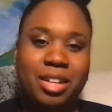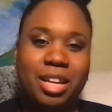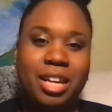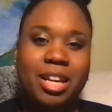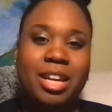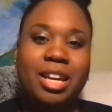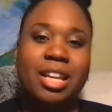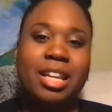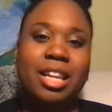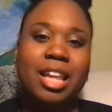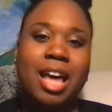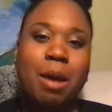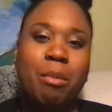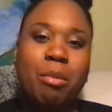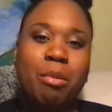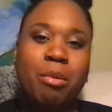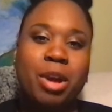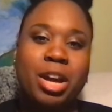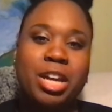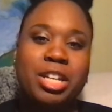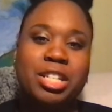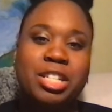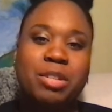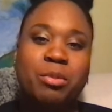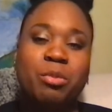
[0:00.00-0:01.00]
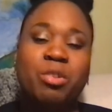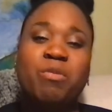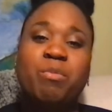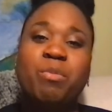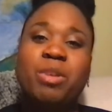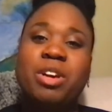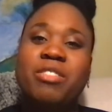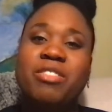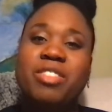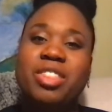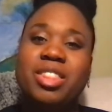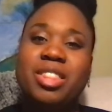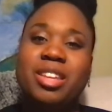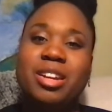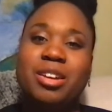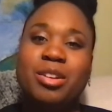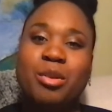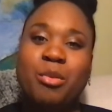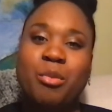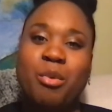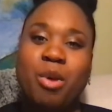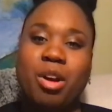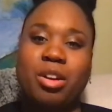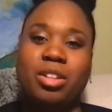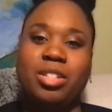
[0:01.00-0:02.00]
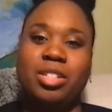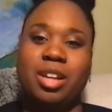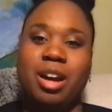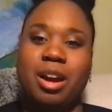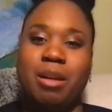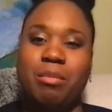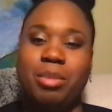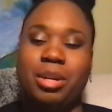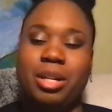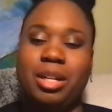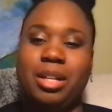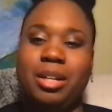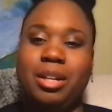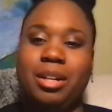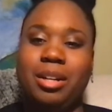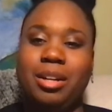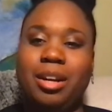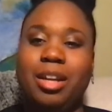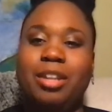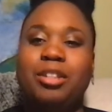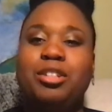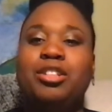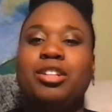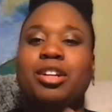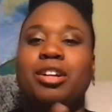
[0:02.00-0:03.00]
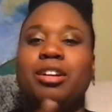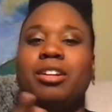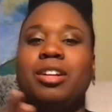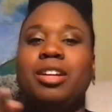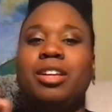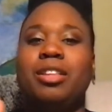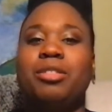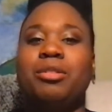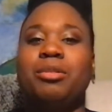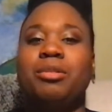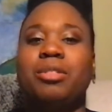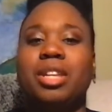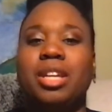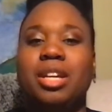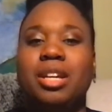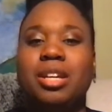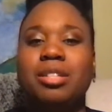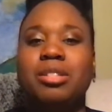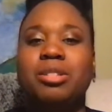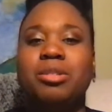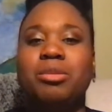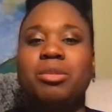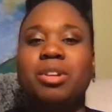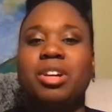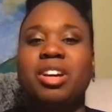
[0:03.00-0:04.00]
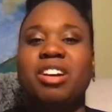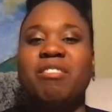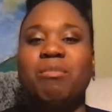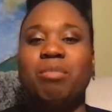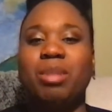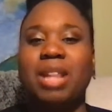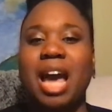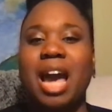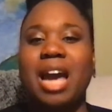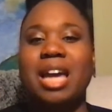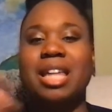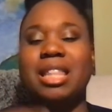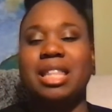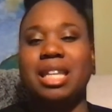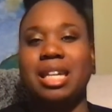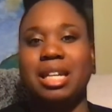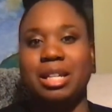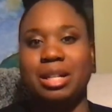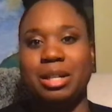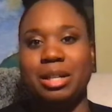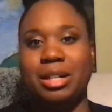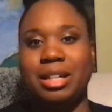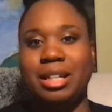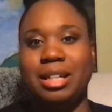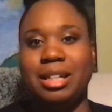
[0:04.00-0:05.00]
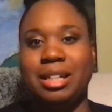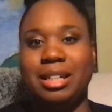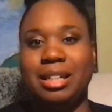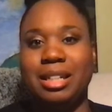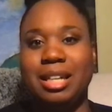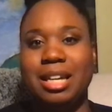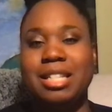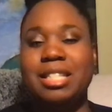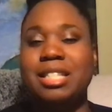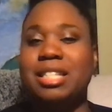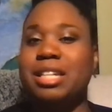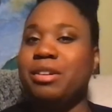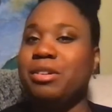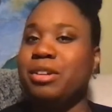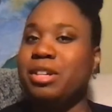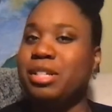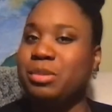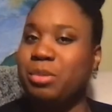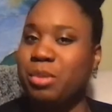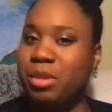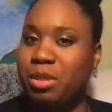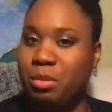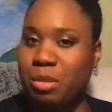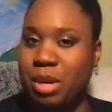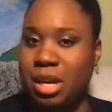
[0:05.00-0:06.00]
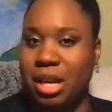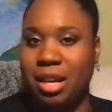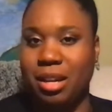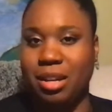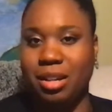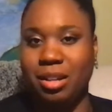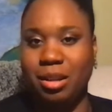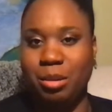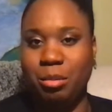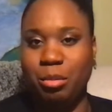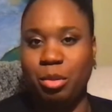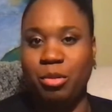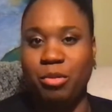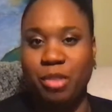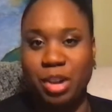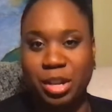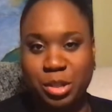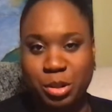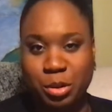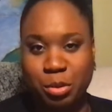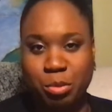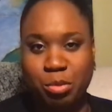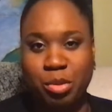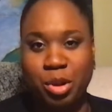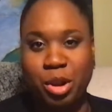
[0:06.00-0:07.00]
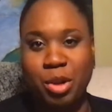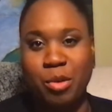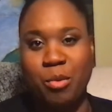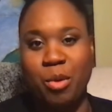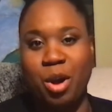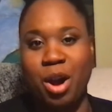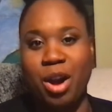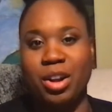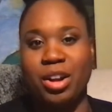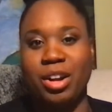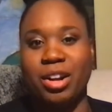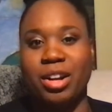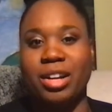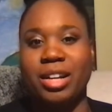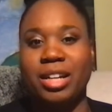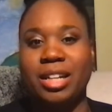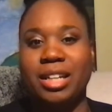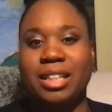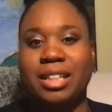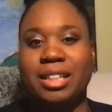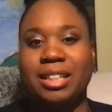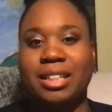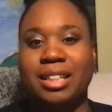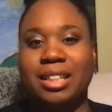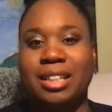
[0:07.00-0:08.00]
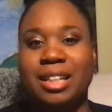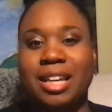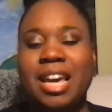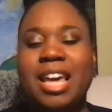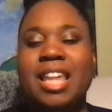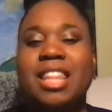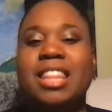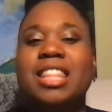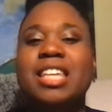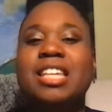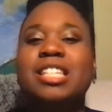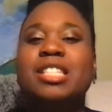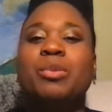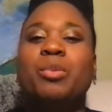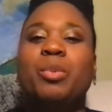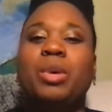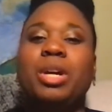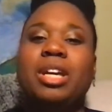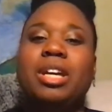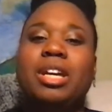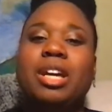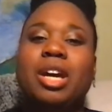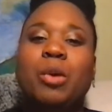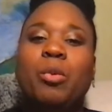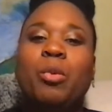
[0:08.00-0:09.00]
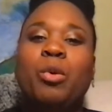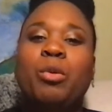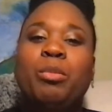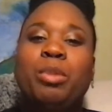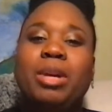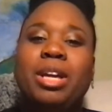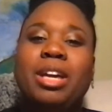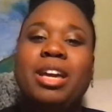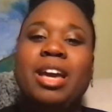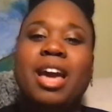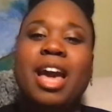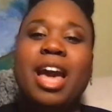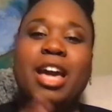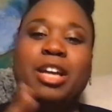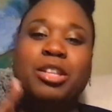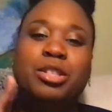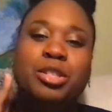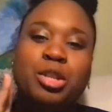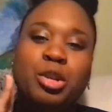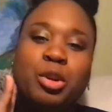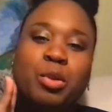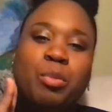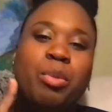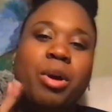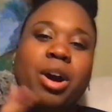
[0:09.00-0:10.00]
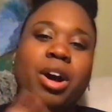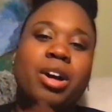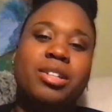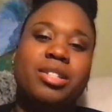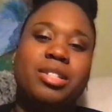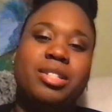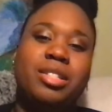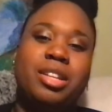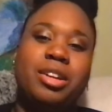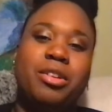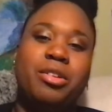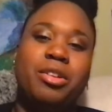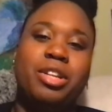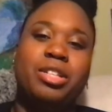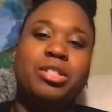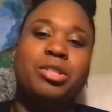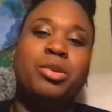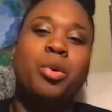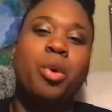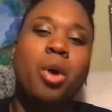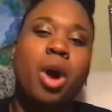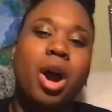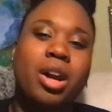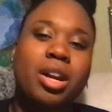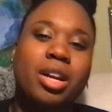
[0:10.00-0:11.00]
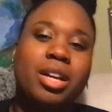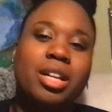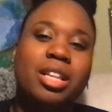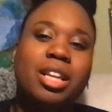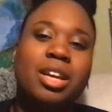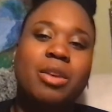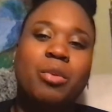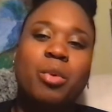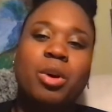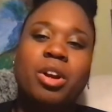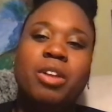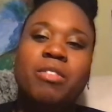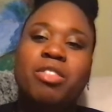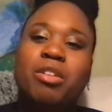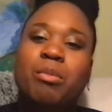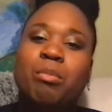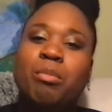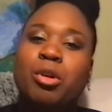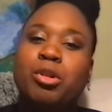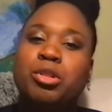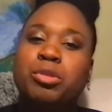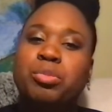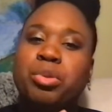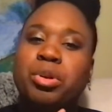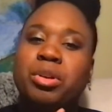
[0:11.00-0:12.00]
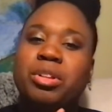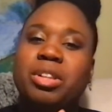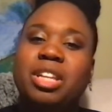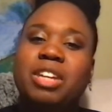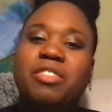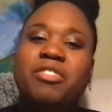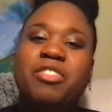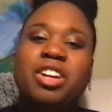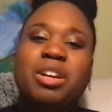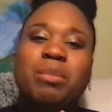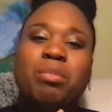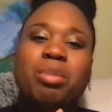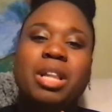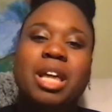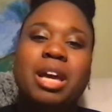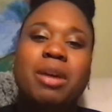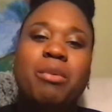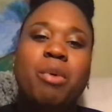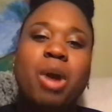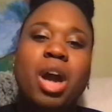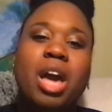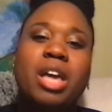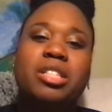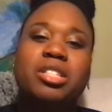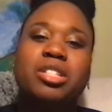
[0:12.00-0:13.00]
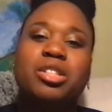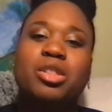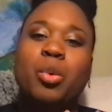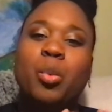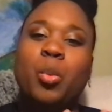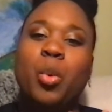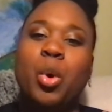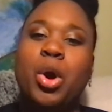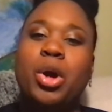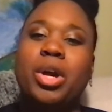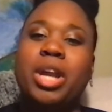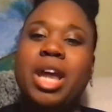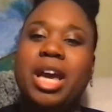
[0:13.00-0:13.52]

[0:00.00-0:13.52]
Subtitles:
in collaboration with Piven Theater Workshop, a journey through the history of Black theater, a series with me, Professor Bria Walker. This week will be a two-part series chronicling one of the most prolific playwrights the world